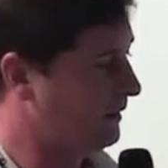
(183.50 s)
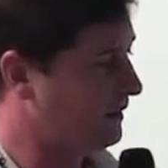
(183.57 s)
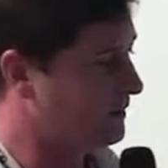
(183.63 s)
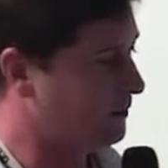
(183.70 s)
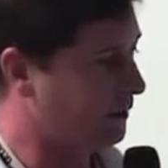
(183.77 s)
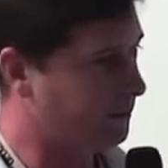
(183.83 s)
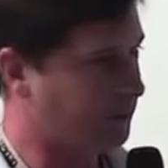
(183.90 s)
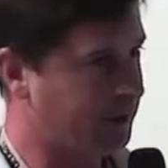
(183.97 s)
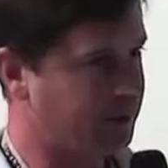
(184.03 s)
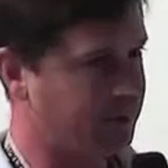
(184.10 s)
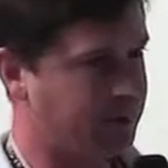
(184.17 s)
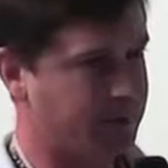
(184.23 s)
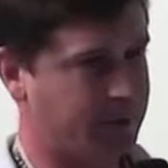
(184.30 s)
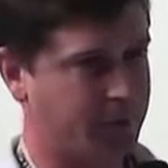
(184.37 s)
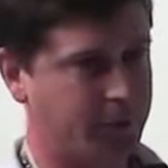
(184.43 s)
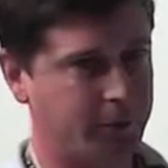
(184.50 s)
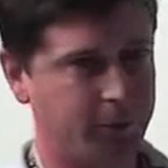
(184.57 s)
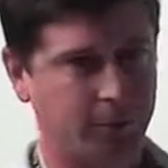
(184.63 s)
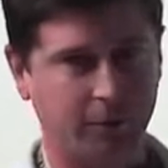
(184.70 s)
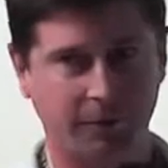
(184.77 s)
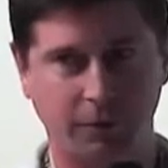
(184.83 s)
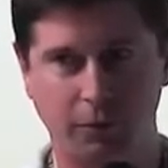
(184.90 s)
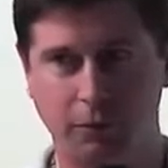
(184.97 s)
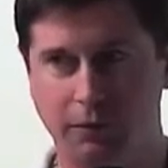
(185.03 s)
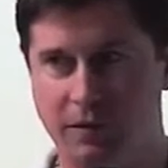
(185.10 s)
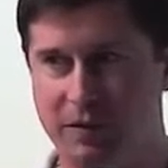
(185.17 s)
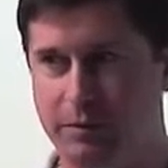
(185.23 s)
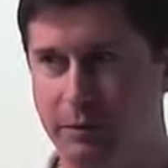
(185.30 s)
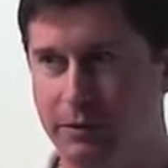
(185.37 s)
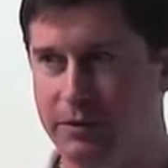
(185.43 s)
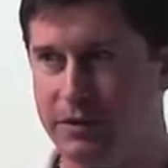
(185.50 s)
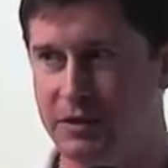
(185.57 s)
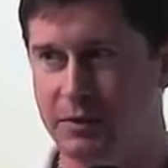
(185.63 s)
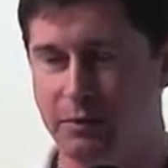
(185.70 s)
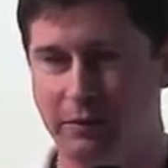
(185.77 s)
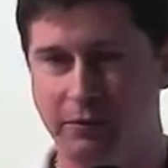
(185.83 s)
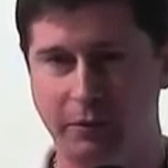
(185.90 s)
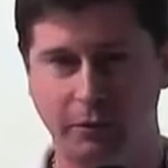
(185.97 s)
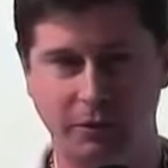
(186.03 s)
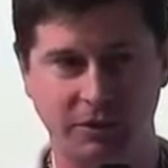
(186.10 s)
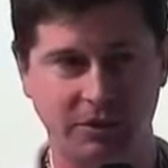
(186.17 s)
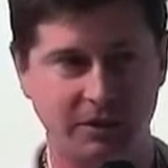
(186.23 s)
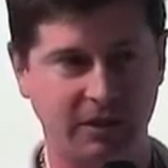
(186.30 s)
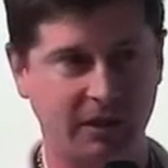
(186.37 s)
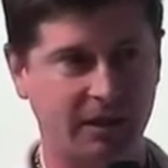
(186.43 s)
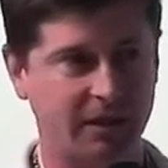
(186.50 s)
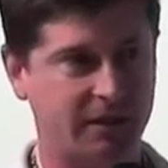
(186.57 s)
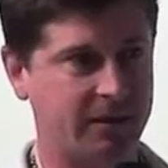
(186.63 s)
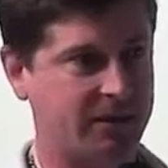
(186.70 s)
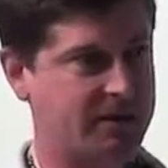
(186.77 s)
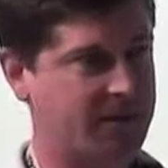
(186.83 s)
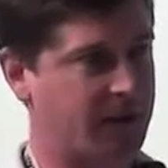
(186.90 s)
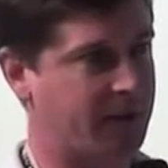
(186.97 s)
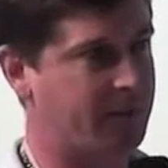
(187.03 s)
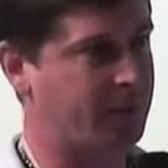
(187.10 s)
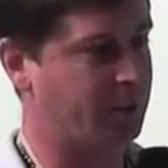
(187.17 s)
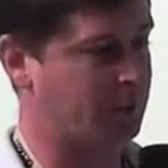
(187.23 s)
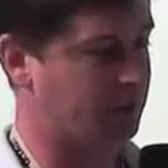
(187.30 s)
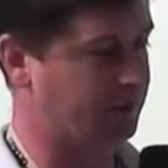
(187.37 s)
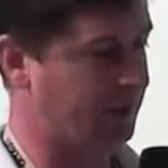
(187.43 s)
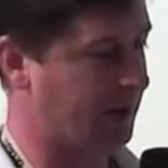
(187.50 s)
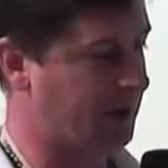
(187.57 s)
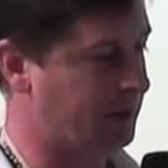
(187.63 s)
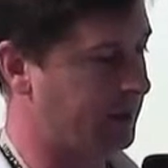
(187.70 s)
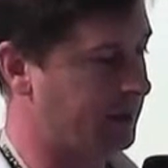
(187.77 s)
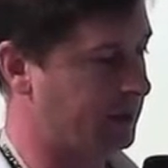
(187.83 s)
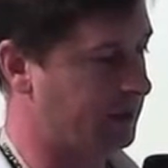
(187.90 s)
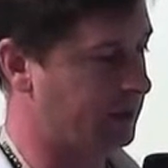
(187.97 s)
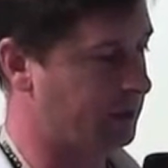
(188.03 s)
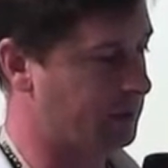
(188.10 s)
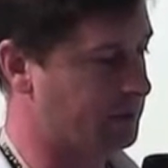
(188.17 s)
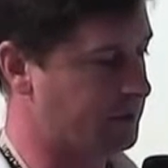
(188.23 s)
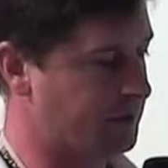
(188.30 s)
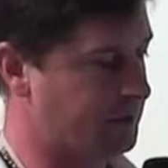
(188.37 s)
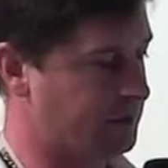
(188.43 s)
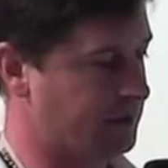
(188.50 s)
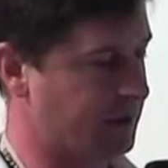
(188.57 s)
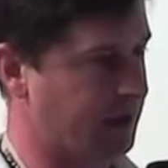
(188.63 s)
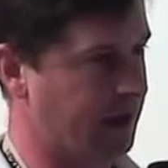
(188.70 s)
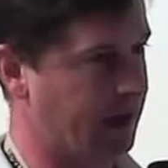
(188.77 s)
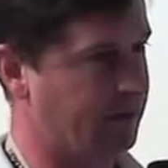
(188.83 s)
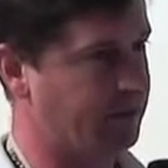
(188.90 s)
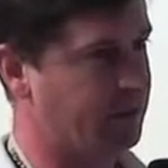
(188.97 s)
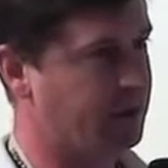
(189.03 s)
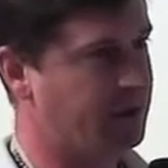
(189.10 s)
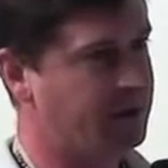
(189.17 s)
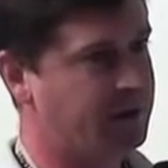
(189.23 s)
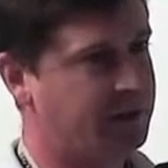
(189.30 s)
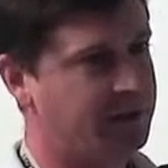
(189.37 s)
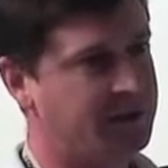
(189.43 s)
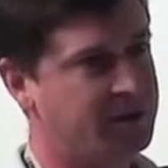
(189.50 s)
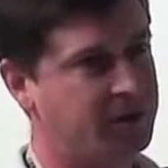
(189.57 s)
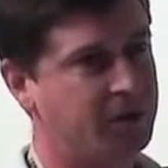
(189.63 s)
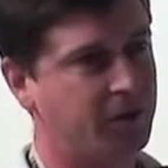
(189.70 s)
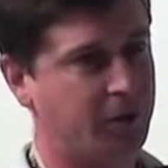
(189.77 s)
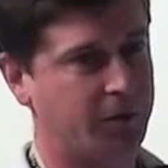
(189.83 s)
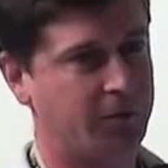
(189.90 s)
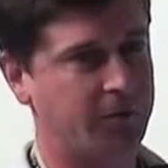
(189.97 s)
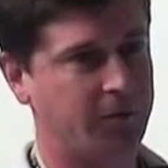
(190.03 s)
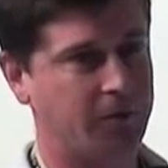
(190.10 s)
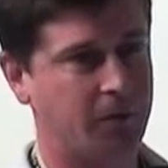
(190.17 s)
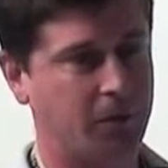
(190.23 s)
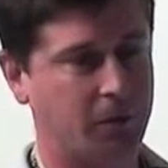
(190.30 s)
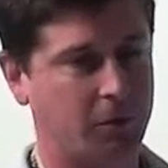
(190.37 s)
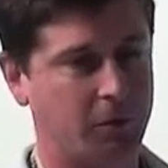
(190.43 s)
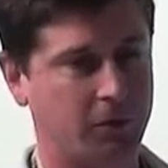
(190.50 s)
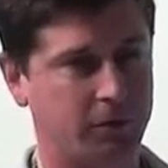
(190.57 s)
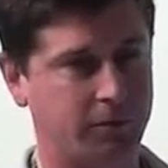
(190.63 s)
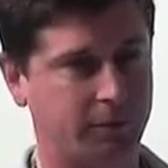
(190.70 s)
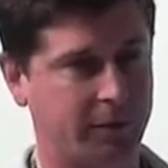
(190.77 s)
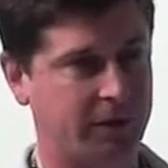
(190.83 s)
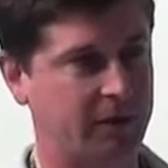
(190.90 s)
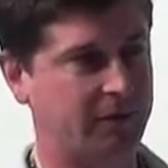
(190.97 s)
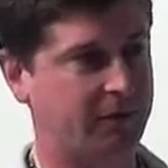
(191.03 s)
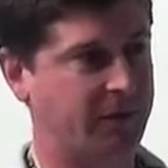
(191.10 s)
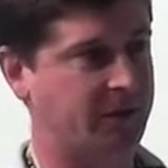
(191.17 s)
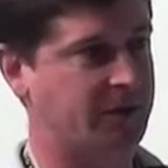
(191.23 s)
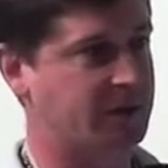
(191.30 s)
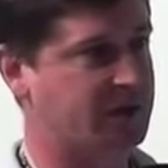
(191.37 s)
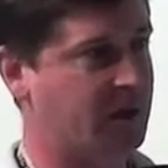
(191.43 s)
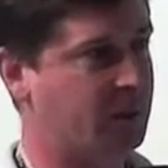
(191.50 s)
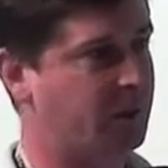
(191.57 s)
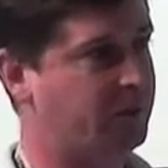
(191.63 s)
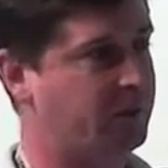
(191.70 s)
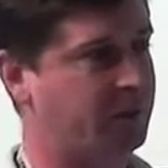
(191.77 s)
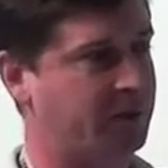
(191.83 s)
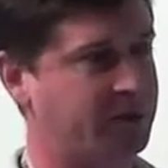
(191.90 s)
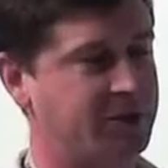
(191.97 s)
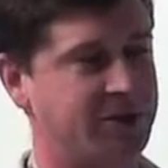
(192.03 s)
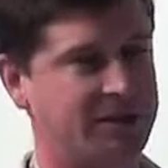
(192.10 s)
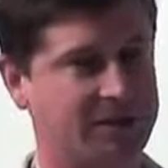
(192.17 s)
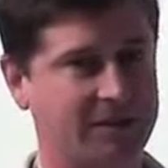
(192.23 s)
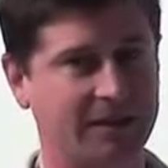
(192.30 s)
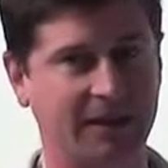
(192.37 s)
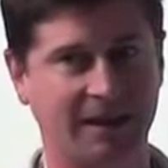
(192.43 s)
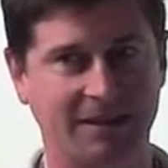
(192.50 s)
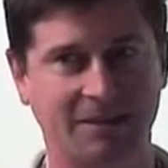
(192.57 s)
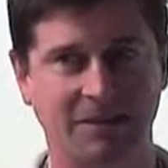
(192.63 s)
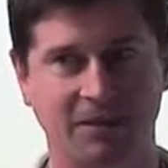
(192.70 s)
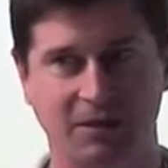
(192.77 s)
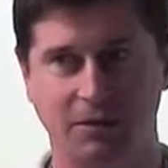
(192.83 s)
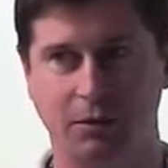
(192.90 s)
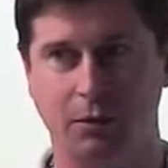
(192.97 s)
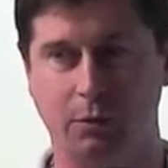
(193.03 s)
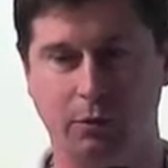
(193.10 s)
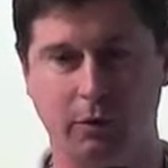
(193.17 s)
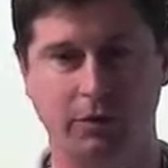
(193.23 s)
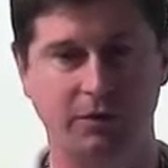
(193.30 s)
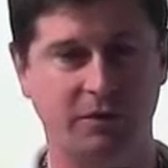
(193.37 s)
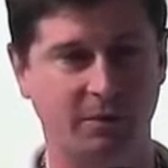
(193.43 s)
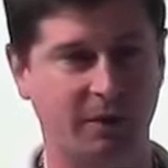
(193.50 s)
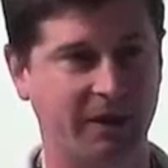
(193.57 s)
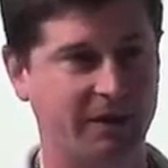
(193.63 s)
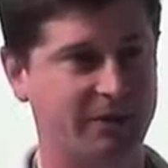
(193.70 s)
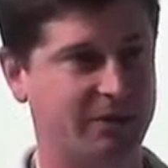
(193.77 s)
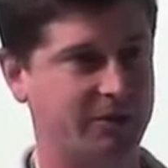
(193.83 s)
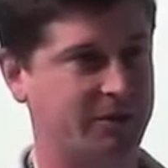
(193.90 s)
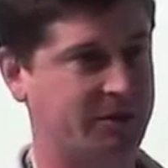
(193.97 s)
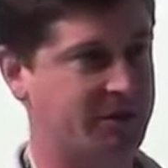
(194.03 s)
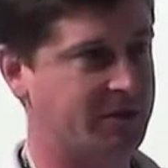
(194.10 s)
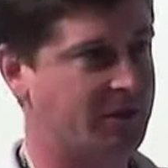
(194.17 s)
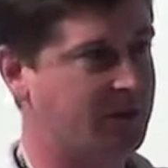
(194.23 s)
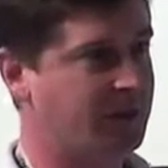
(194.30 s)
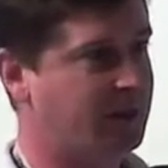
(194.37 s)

So I went through a few of the sponsors before just to get an example of how many users they have. These are not all real figures. Some of them are just guesses or approximations.